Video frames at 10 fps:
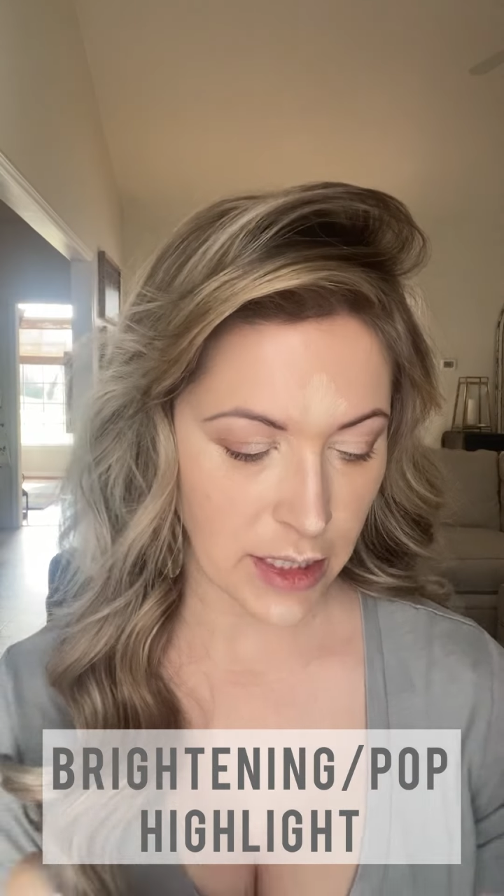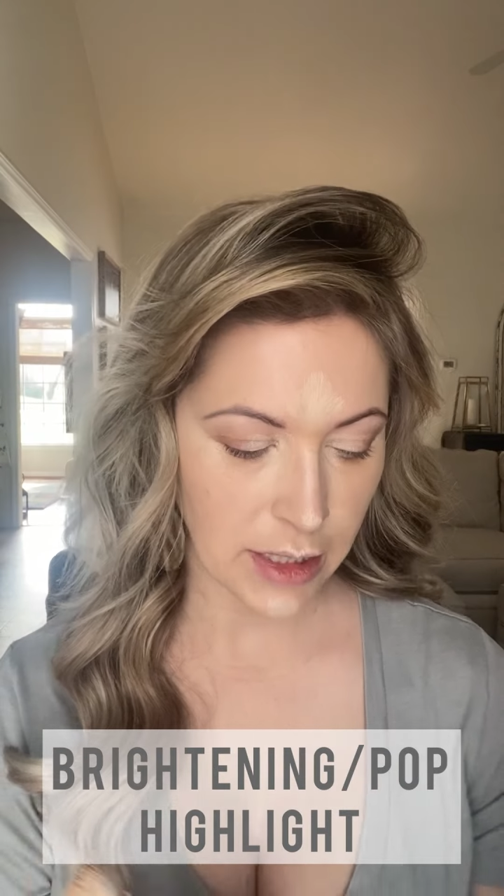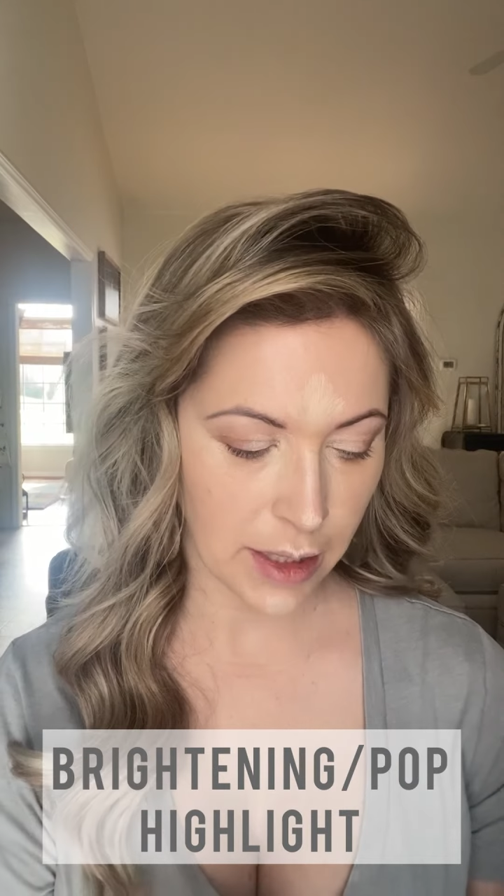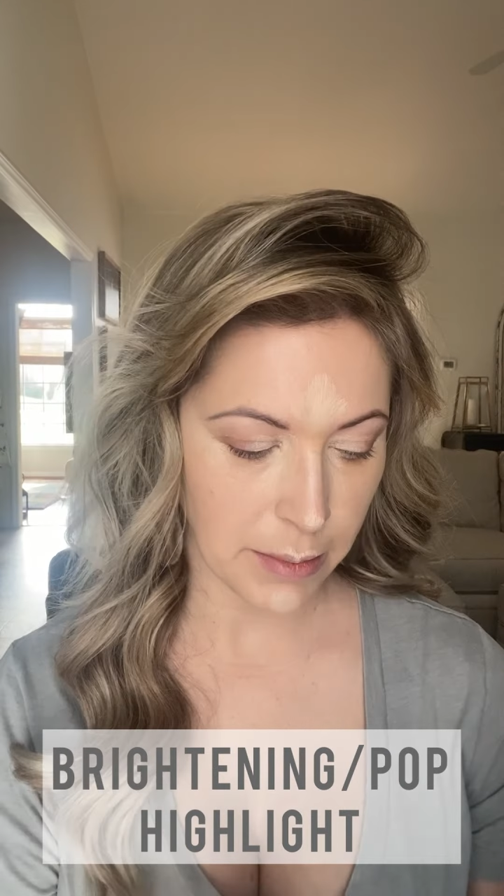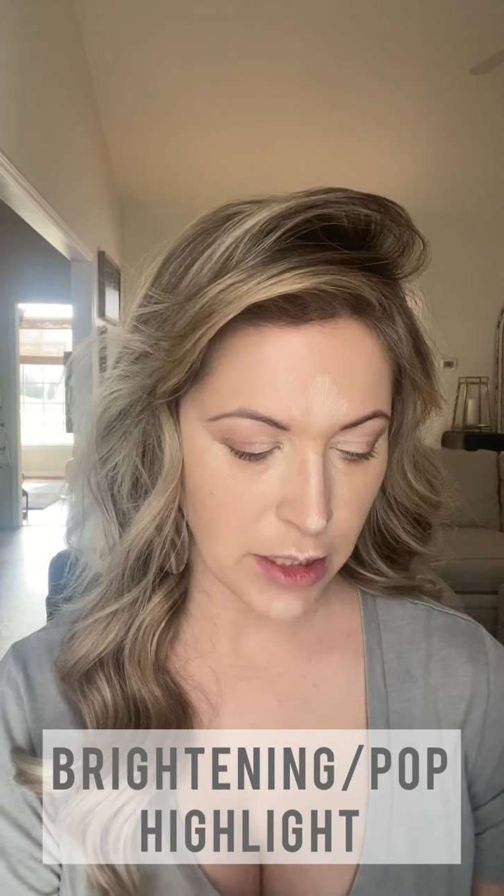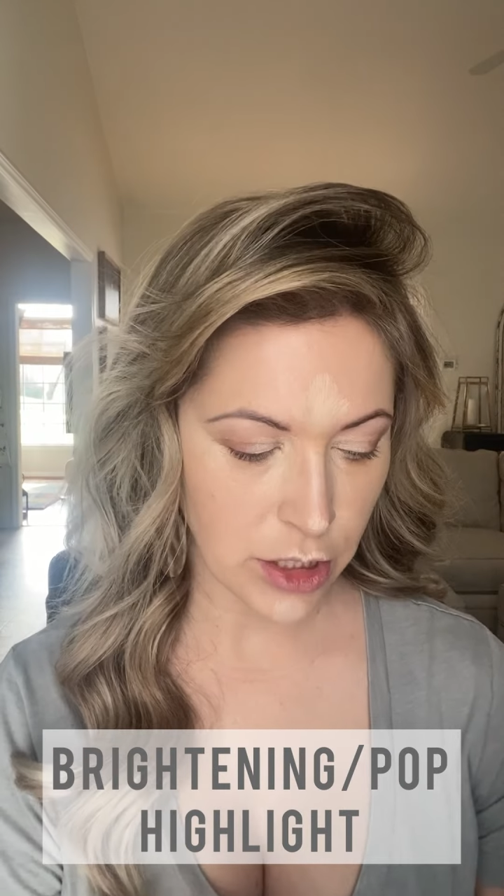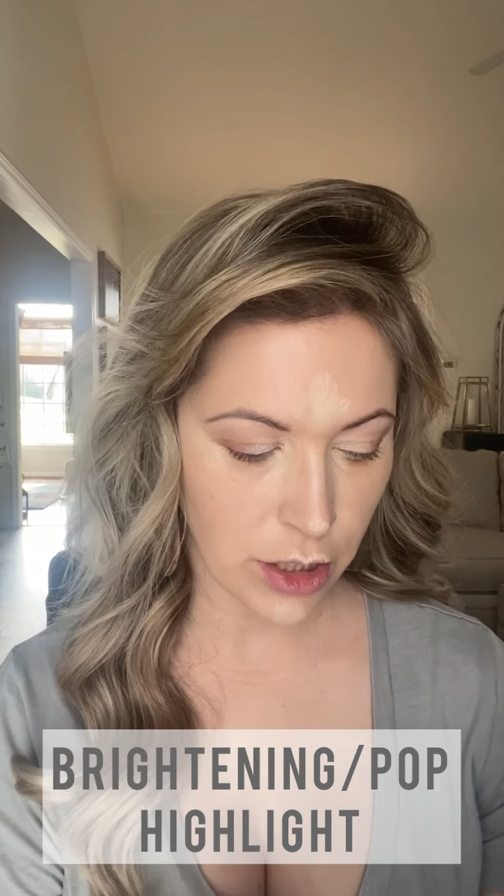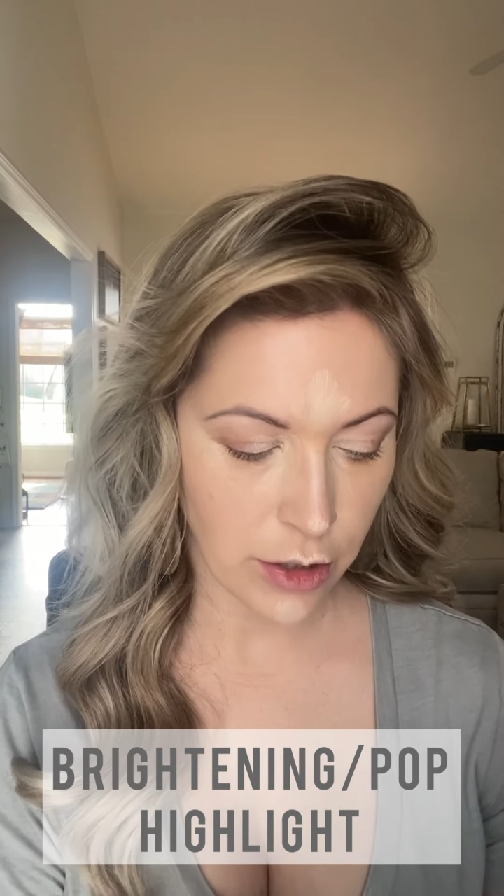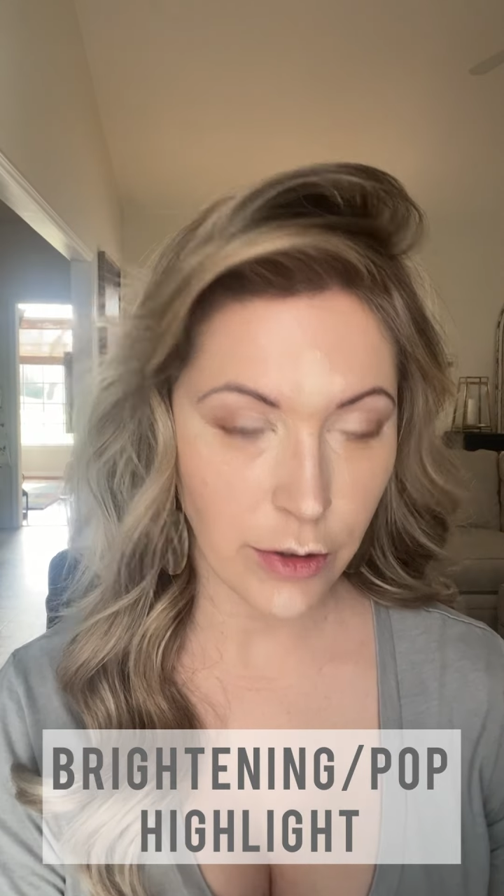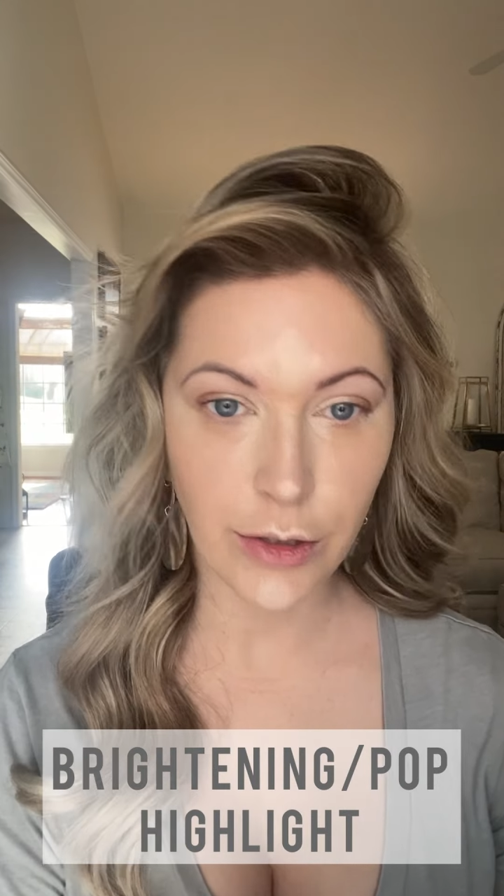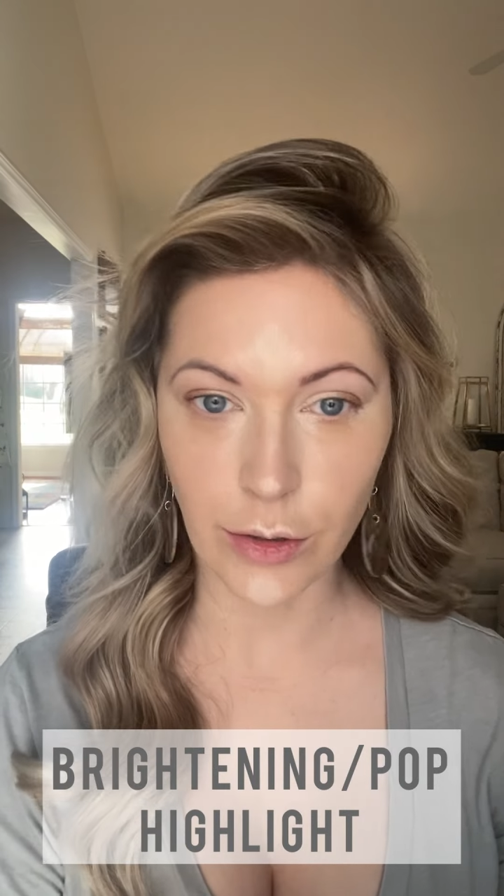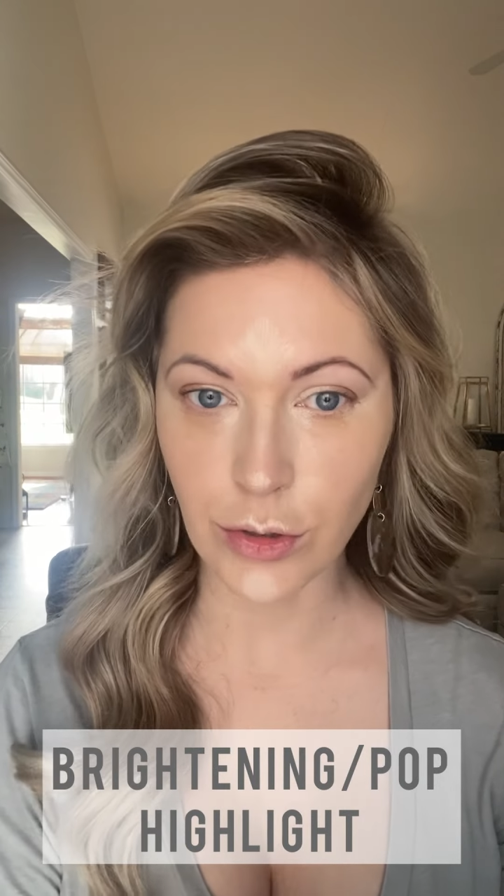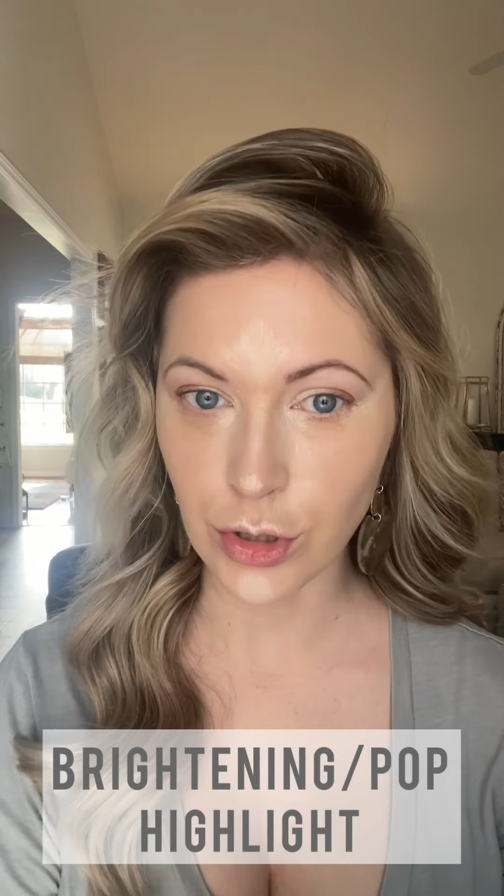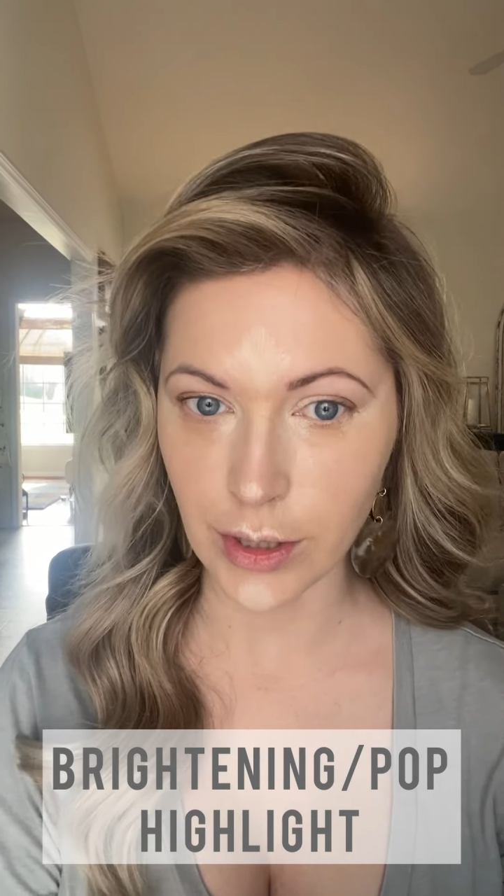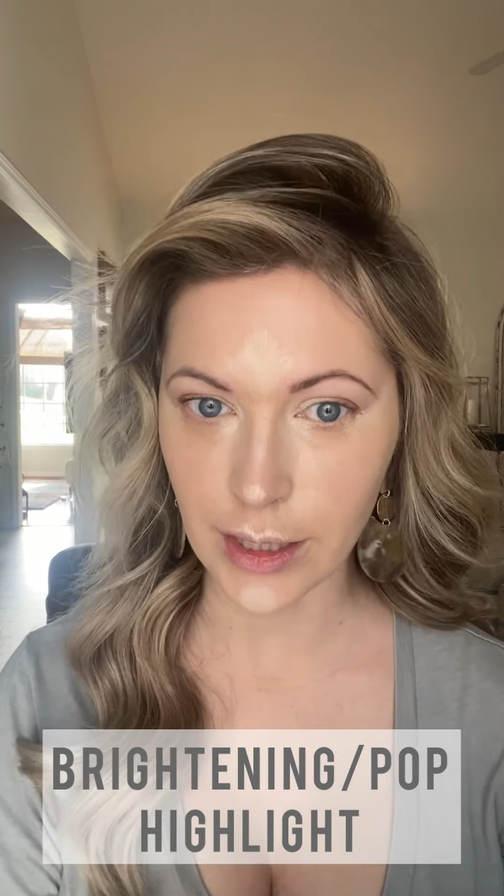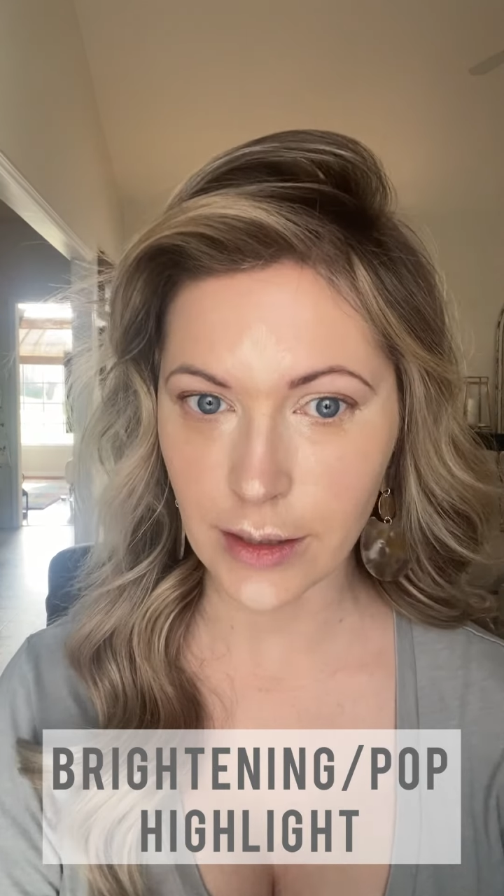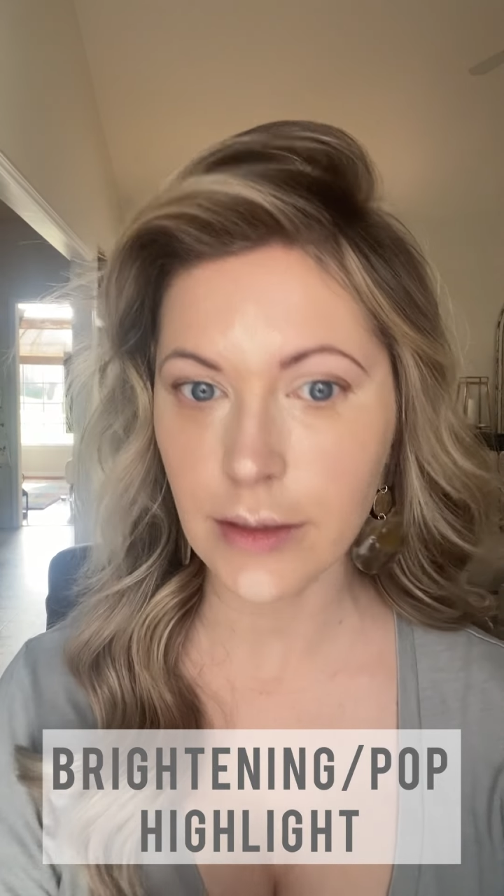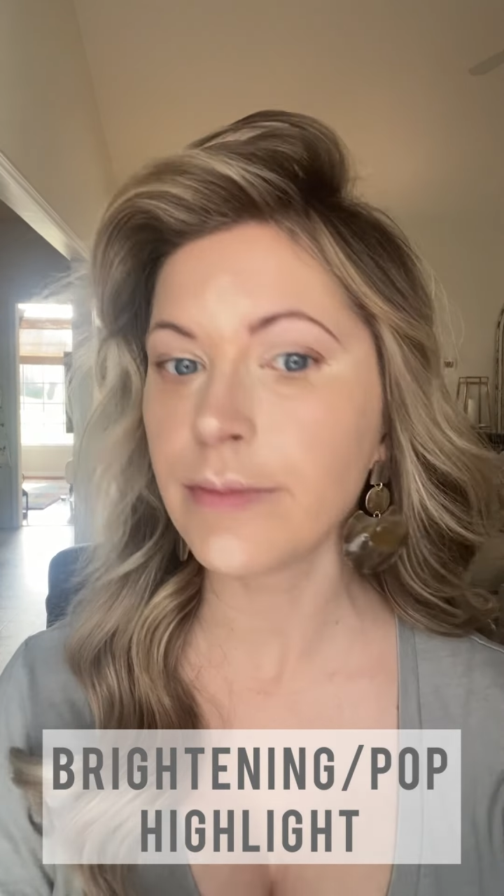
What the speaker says: let me show you a little trick.